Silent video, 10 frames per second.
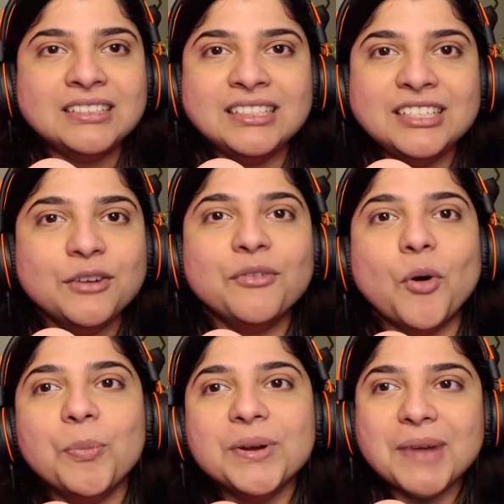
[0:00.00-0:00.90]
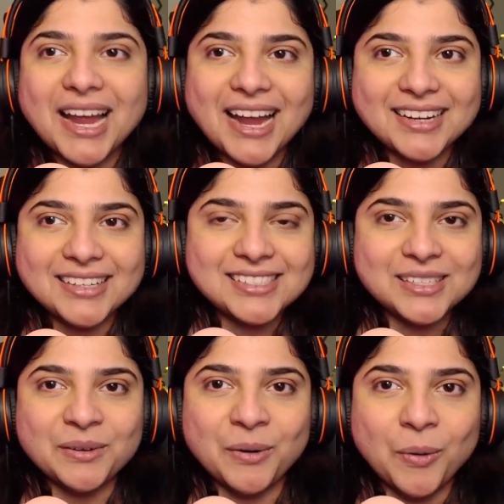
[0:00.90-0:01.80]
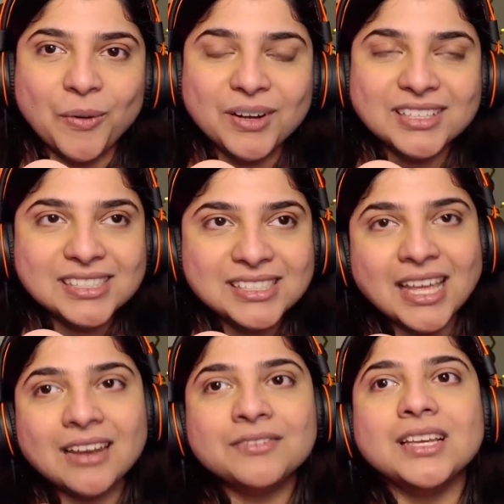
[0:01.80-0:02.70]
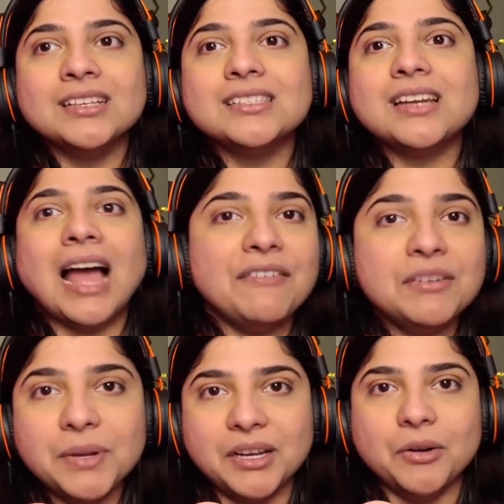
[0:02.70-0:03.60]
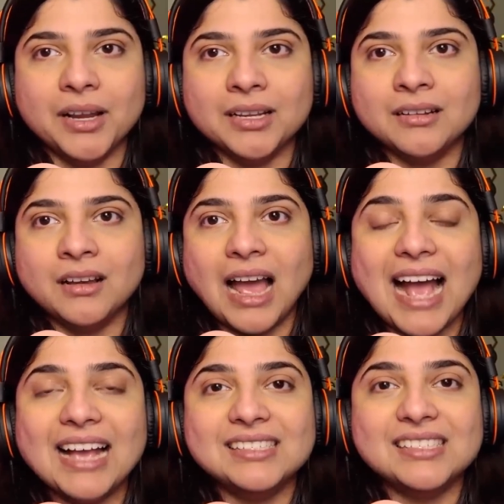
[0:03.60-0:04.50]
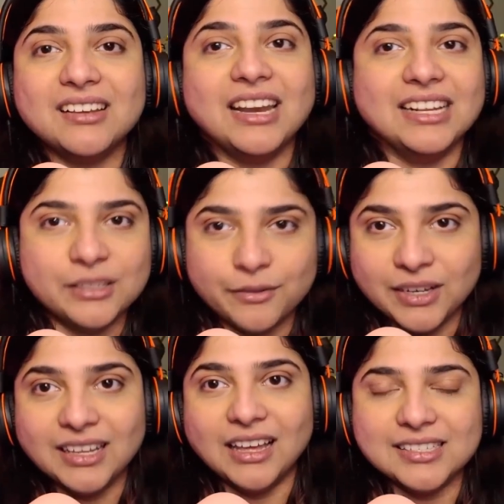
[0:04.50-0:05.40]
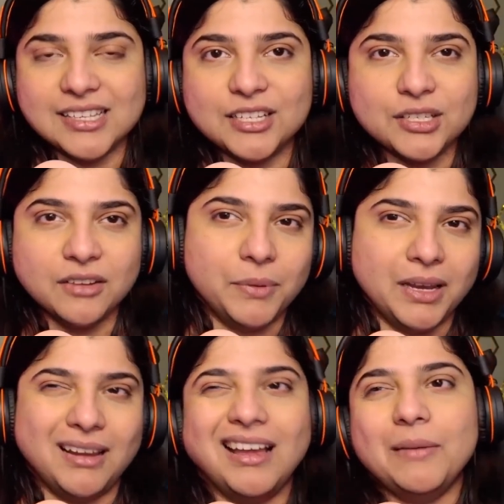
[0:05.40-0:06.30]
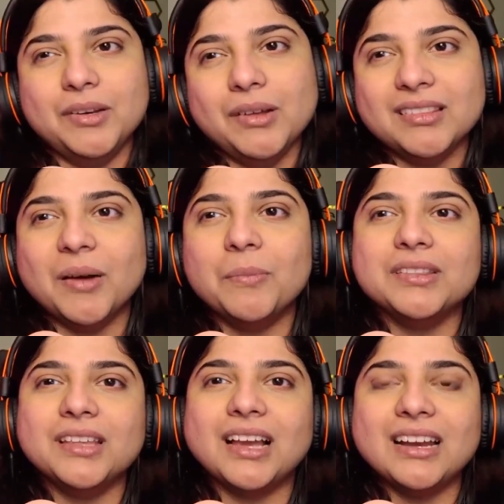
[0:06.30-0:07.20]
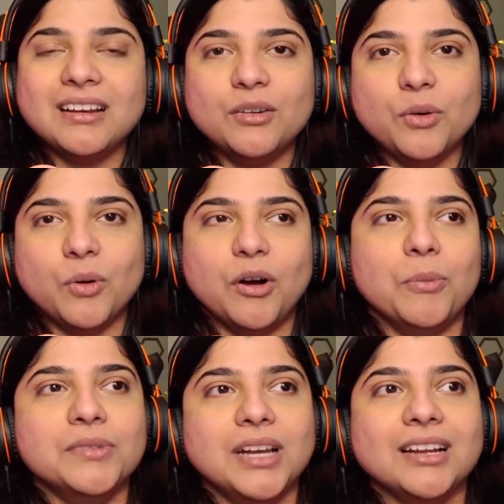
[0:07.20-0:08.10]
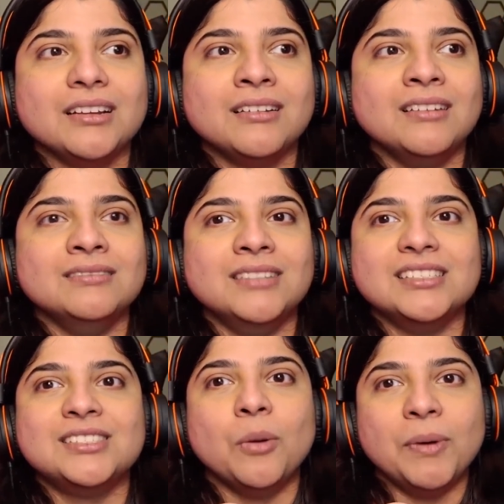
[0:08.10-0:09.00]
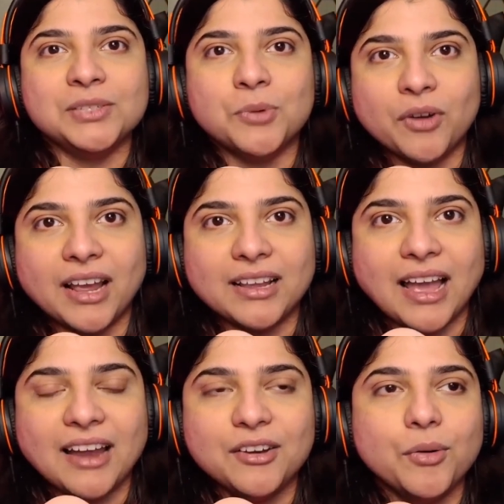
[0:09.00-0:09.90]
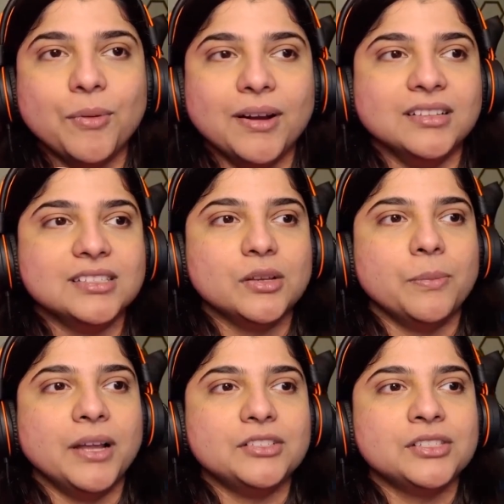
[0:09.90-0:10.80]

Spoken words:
you've opened my eyes to a whole set of things that I haven't been doing as aggressively as I should have been. I am doing them, but they're kind of lukewarm. Like, there's so much more I can do, and there's so much.